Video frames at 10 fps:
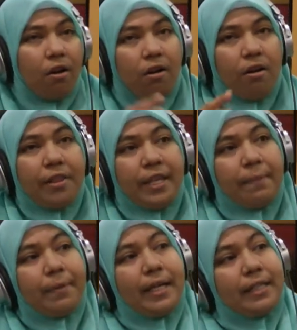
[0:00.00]
all the
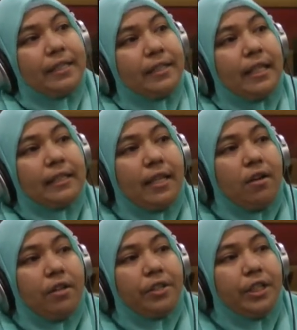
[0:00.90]
applied
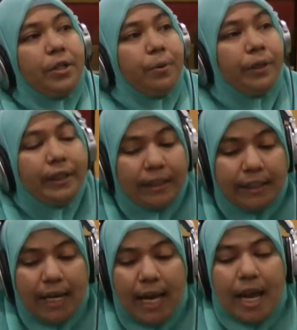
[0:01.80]
psychology
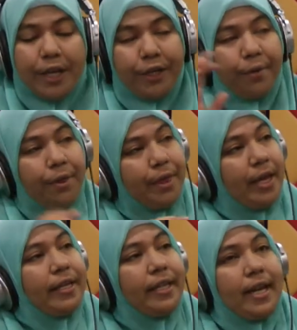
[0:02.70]
courses, you
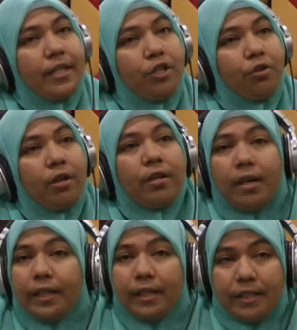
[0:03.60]
then can start
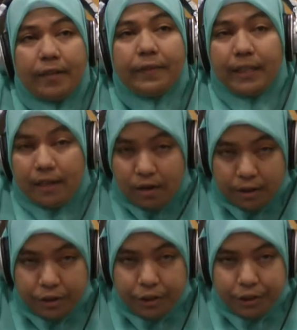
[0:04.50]
calling yourself a
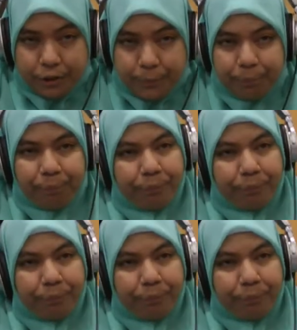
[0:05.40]
psychologist.